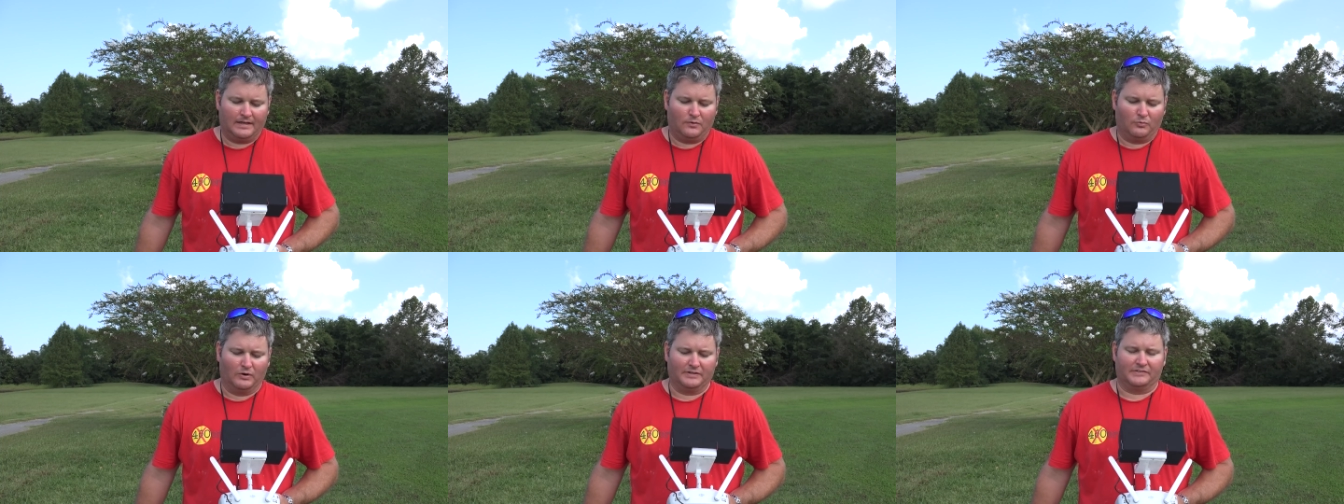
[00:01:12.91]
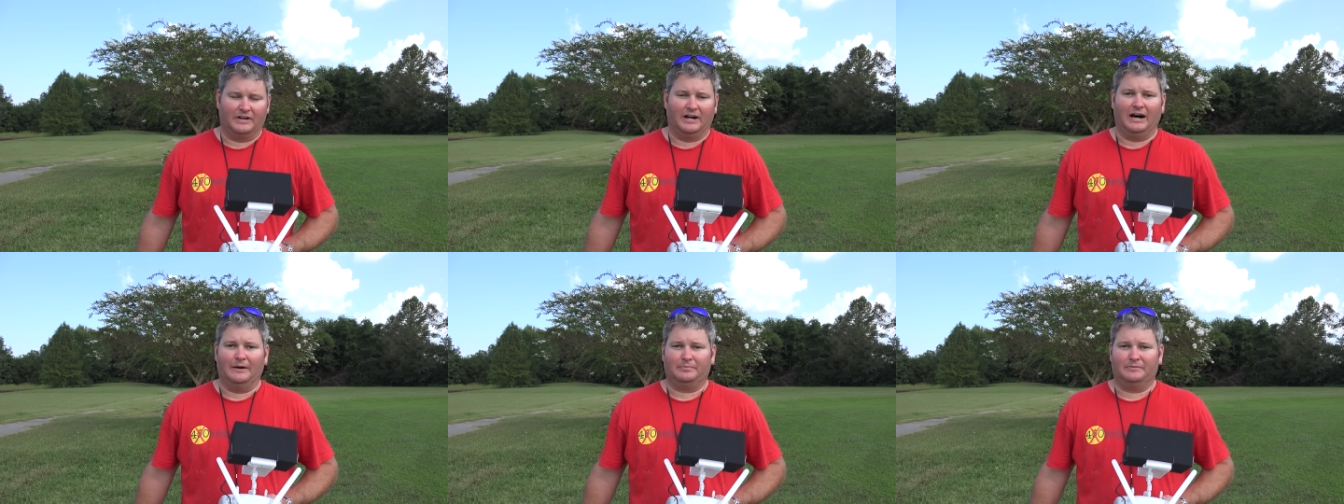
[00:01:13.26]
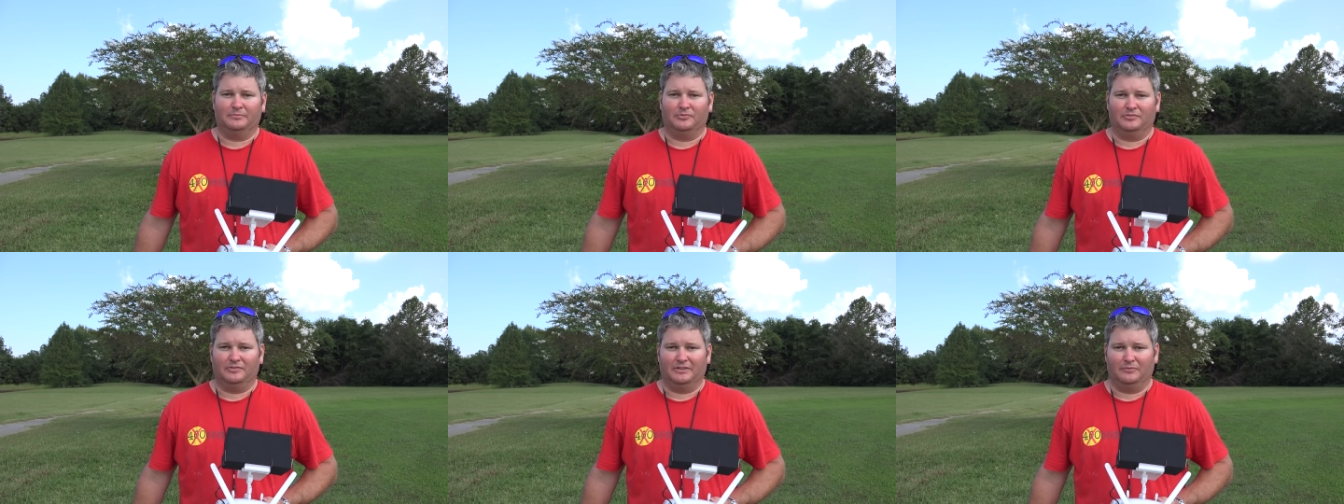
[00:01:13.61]
wasn't
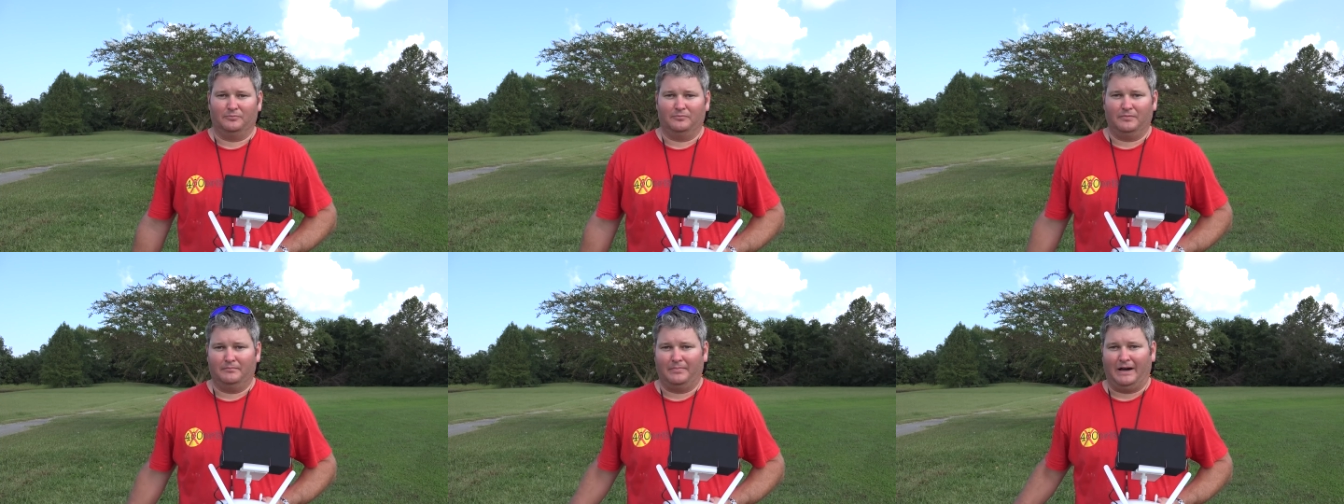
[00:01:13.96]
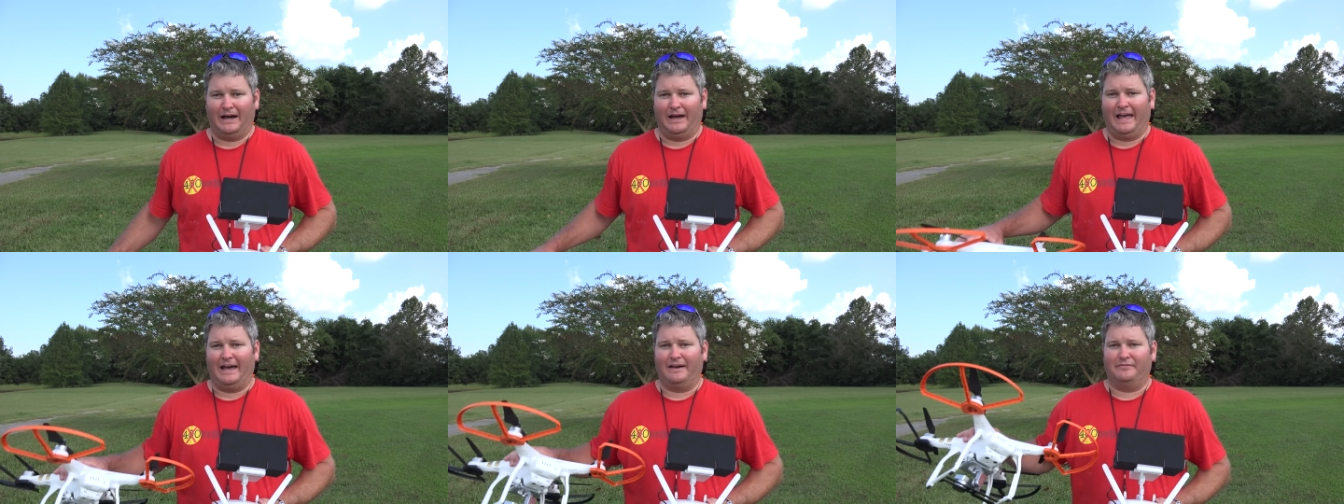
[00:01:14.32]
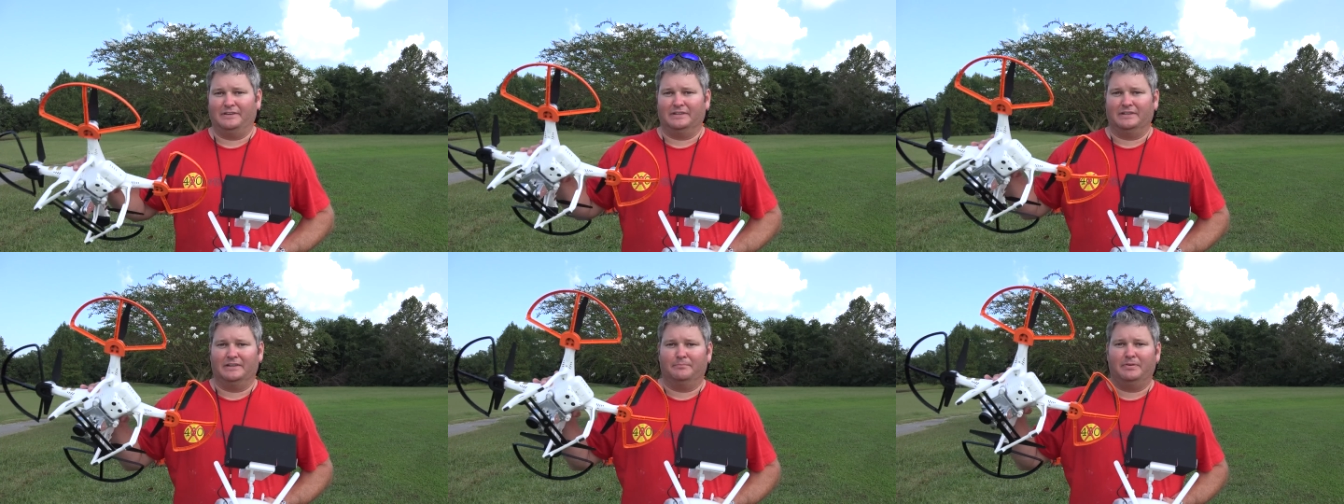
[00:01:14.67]
optimal. And by
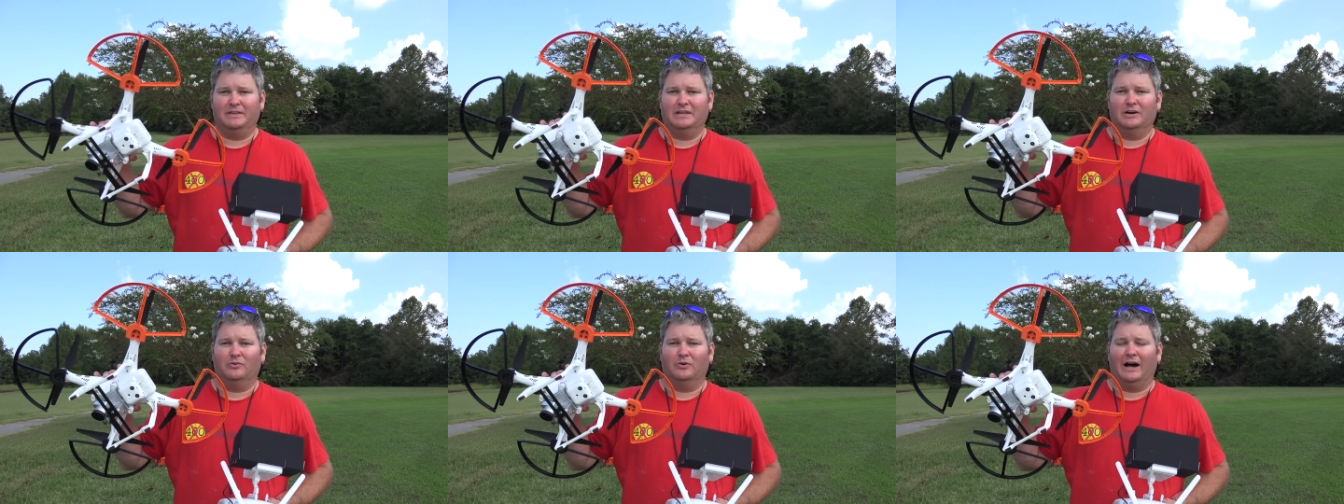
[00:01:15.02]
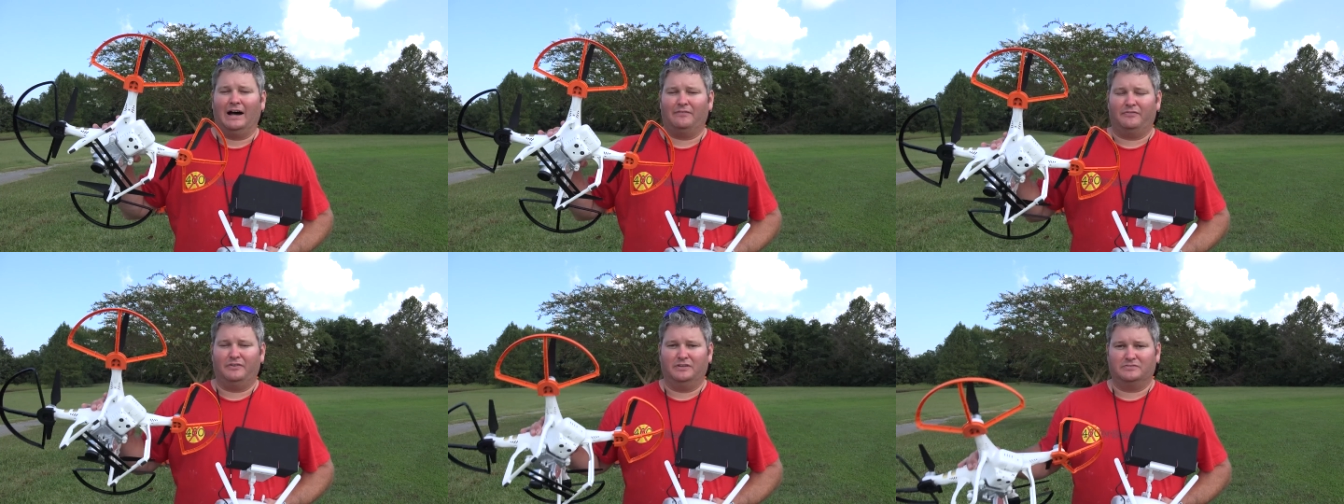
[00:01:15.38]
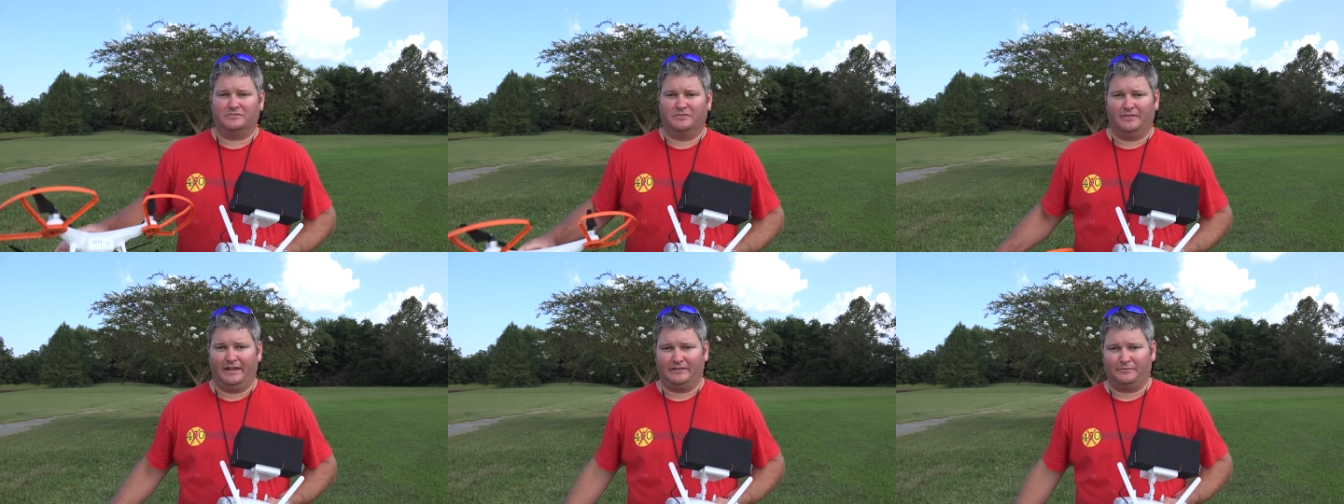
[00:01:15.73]
having the POI
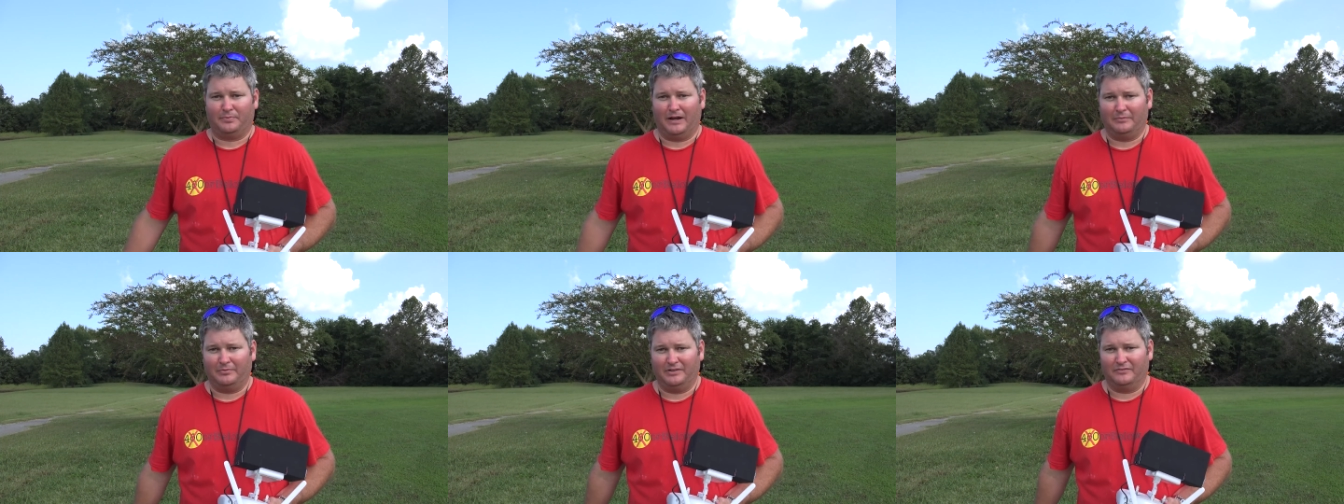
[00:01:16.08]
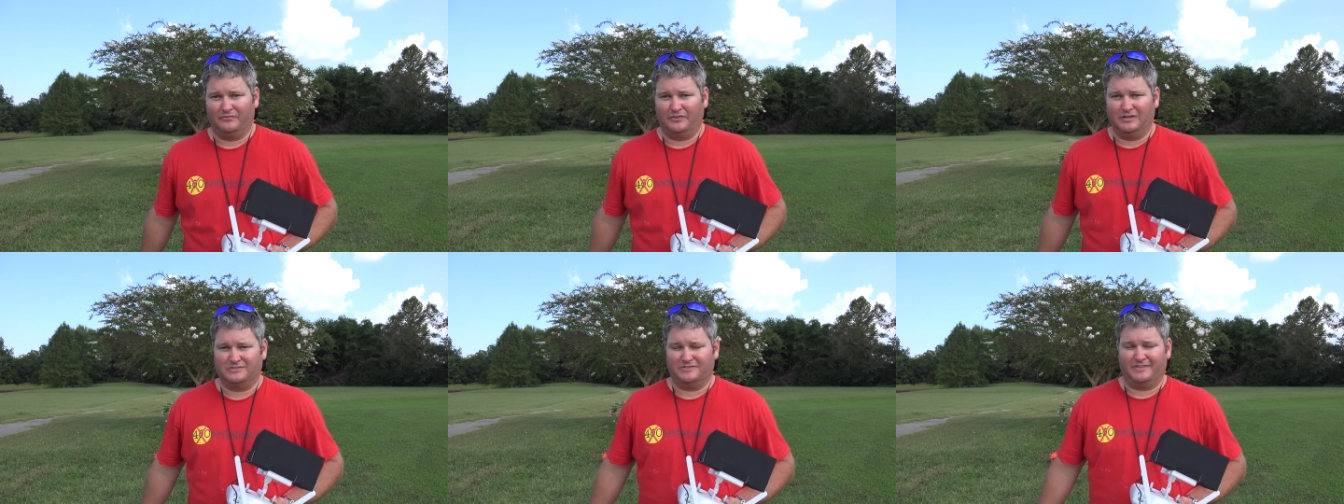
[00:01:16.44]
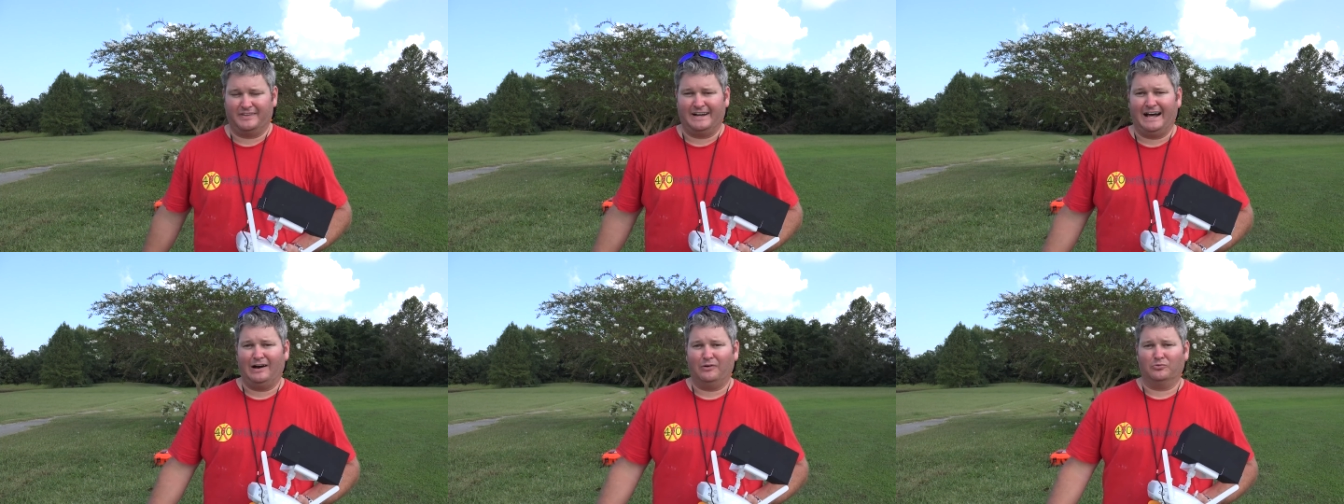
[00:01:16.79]
feature, that's probably a feature
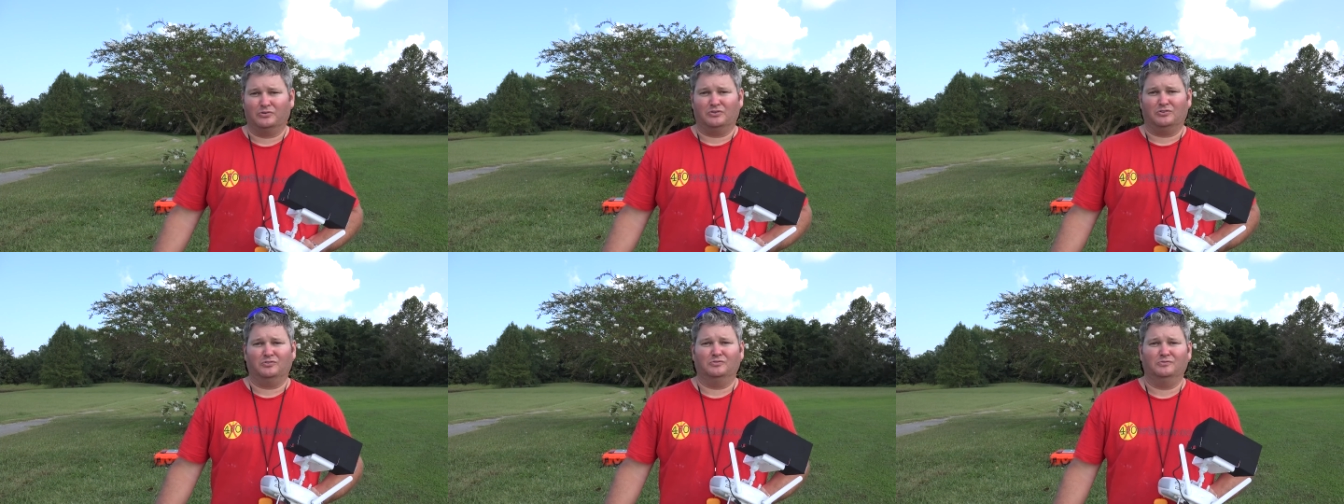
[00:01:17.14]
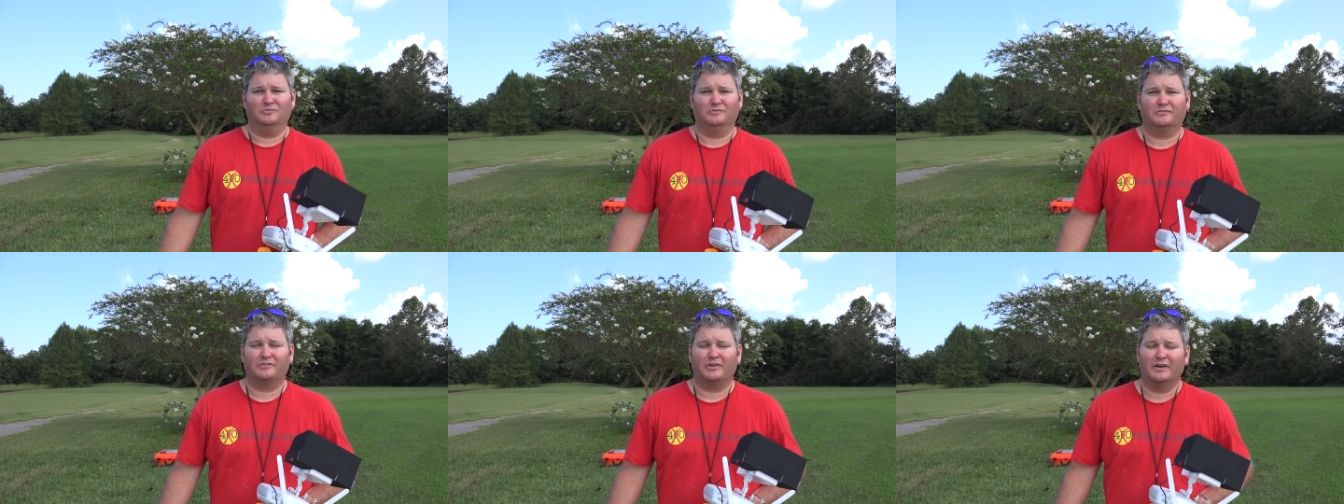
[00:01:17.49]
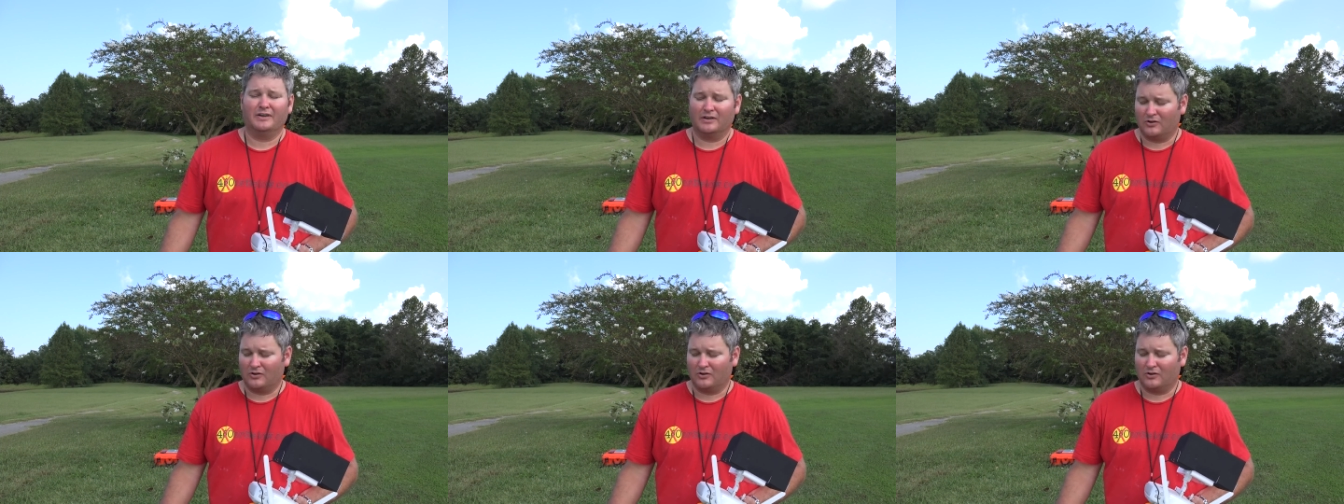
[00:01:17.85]
that I will use